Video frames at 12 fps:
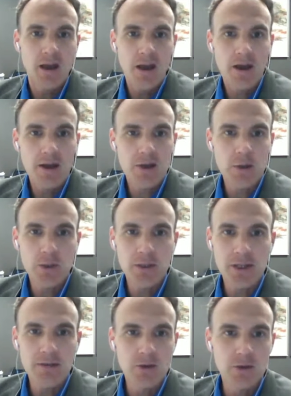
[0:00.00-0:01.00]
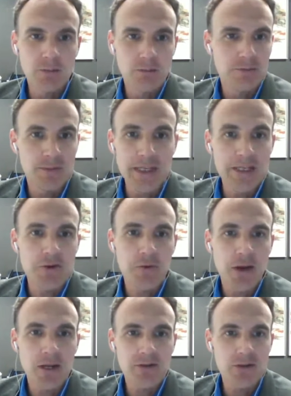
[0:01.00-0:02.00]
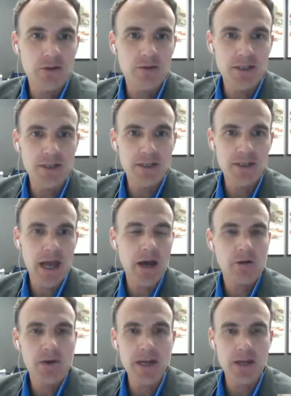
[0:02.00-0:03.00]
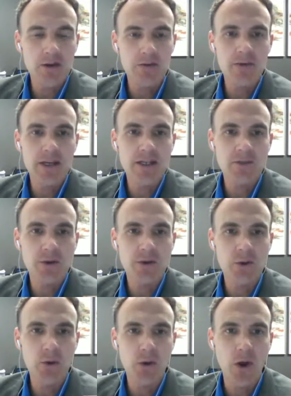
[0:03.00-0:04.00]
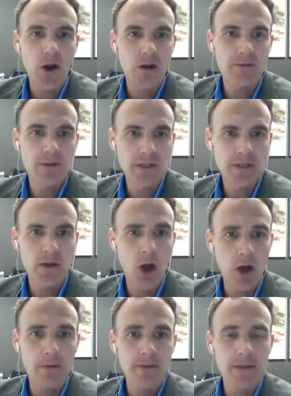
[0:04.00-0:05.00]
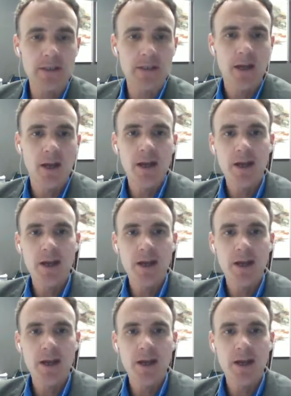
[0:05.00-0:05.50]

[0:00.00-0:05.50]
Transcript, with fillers: uh, unit level needs creative services, how they interface with your office. office.